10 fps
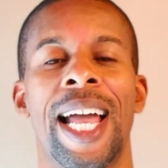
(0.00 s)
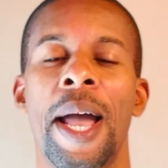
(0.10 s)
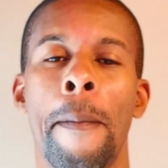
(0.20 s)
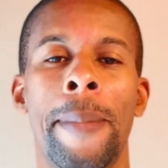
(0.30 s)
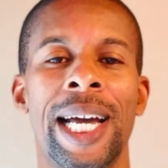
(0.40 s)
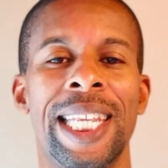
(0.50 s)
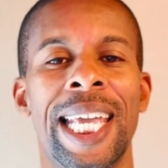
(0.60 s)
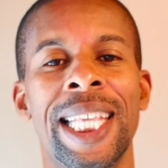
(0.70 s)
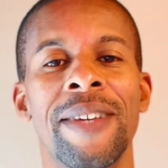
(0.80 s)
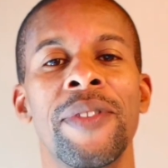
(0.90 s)
By the
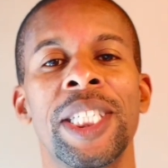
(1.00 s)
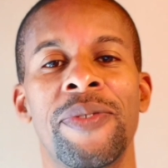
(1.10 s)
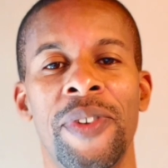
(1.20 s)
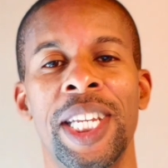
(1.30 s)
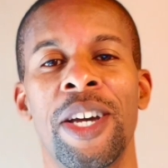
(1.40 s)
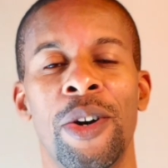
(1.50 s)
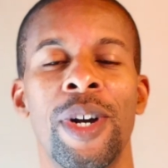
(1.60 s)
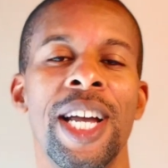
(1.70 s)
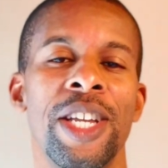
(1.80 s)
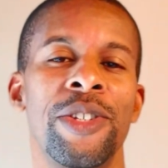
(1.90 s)
end of this video,
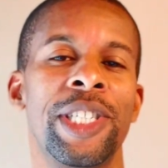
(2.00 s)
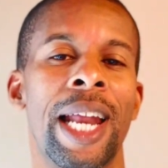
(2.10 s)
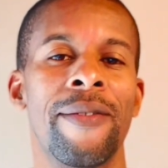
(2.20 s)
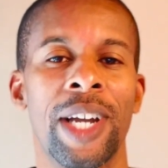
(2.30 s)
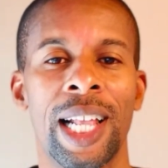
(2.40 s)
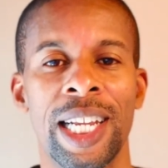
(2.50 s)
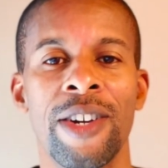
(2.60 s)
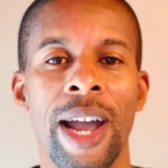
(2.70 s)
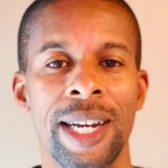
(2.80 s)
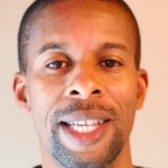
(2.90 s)
you should have a clear
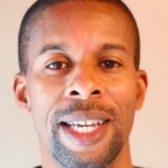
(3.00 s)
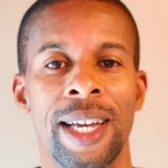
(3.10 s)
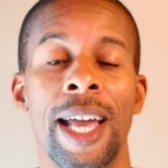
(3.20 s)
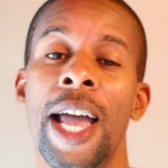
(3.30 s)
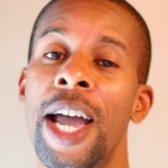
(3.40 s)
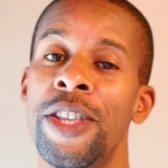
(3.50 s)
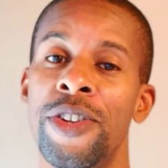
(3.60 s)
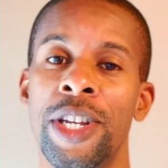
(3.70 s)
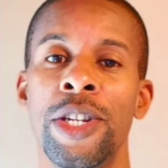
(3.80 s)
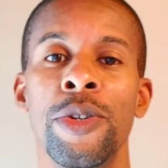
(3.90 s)
idea, and you
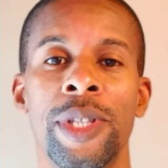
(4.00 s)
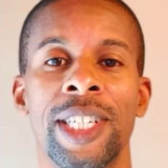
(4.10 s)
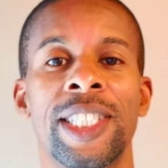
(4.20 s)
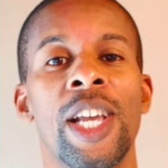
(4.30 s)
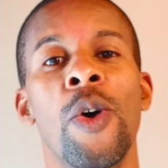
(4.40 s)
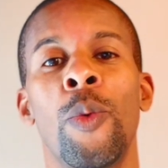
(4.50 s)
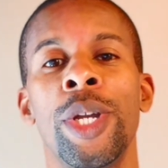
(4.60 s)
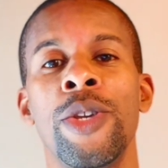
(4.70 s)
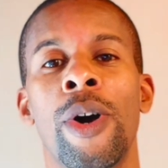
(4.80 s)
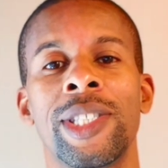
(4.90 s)
can do this when
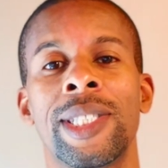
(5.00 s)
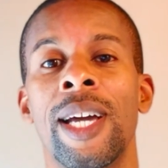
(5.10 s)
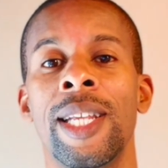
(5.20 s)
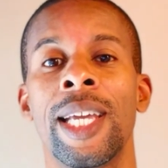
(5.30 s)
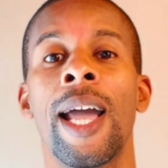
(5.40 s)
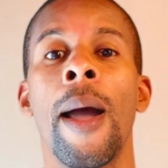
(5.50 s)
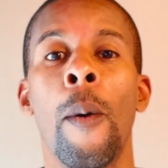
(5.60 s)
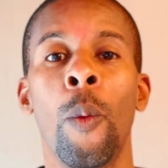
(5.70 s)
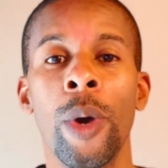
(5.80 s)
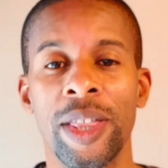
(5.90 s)
you are studying
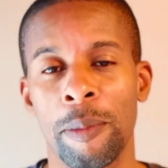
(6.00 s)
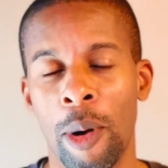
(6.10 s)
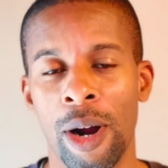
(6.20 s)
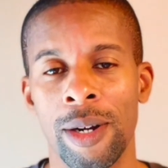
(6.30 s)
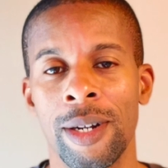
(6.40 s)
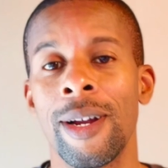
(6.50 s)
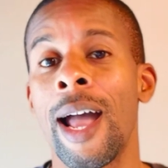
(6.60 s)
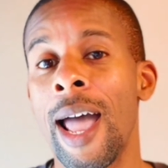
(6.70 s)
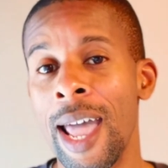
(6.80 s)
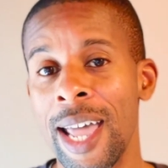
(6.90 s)
with a partner,
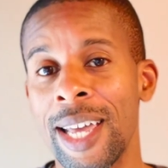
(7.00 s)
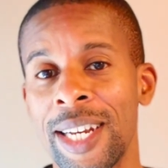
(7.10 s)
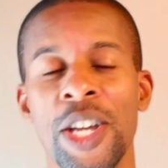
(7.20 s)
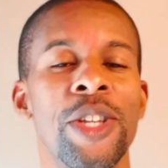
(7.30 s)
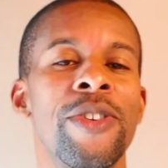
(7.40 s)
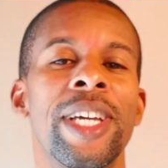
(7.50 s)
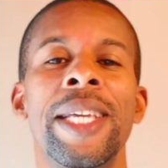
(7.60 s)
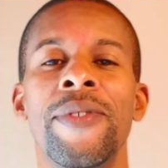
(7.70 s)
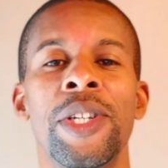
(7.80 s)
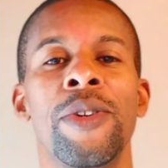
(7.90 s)
and you can
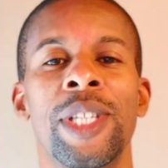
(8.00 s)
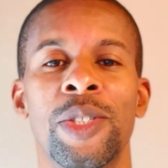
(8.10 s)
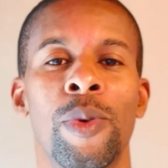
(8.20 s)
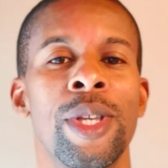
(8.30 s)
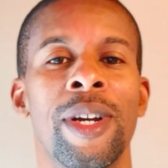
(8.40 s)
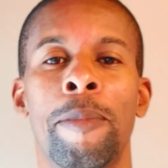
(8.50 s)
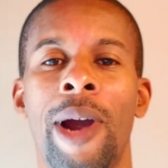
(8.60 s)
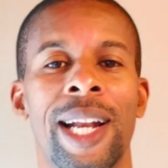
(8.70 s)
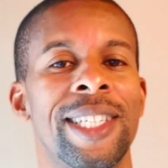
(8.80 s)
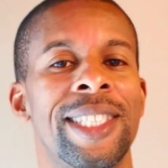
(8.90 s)
even do this when you're
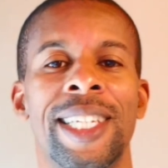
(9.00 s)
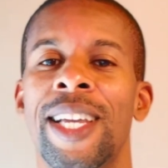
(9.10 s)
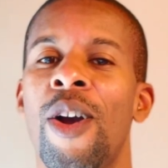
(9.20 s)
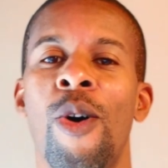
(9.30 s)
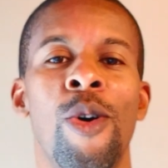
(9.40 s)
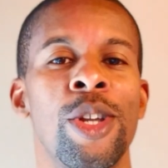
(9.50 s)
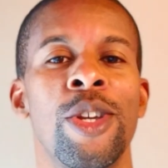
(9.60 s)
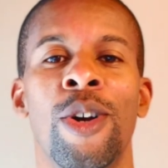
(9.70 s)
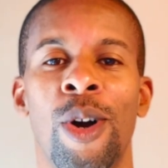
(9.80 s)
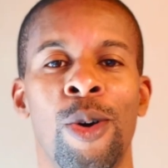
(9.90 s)
practicing on
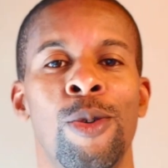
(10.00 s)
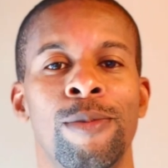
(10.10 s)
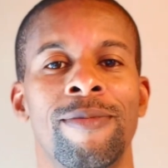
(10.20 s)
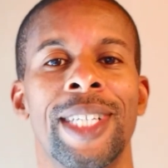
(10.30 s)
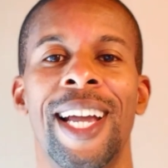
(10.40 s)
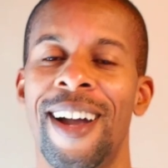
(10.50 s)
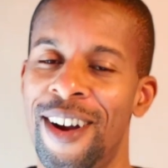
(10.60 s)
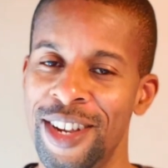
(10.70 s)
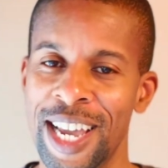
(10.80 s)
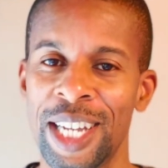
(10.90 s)
your own. Are
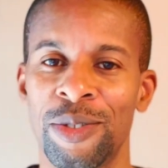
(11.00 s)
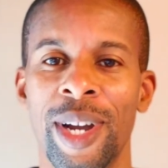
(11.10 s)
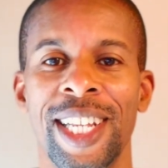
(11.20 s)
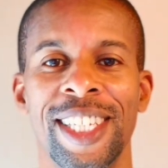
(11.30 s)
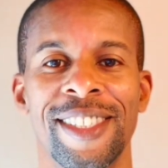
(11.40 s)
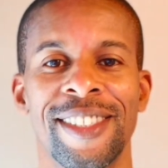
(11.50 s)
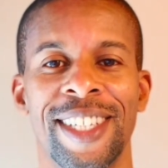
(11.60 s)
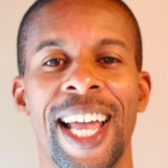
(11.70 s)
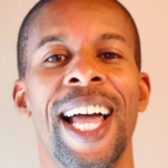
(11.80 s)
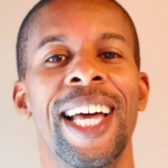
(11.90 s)
you guys ready?
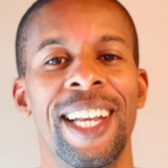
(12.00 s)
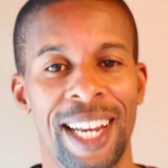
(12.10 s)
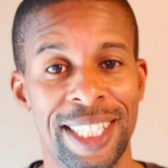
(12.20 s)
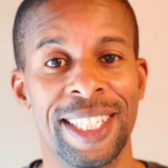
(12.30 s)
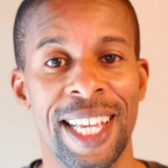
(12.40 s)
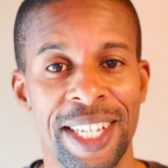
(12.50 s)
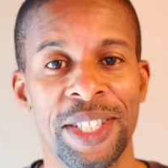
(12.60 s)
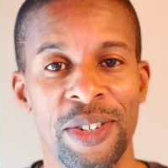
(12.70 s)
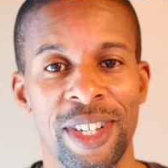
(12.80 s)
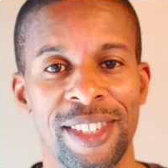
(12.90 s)
Let's get into it.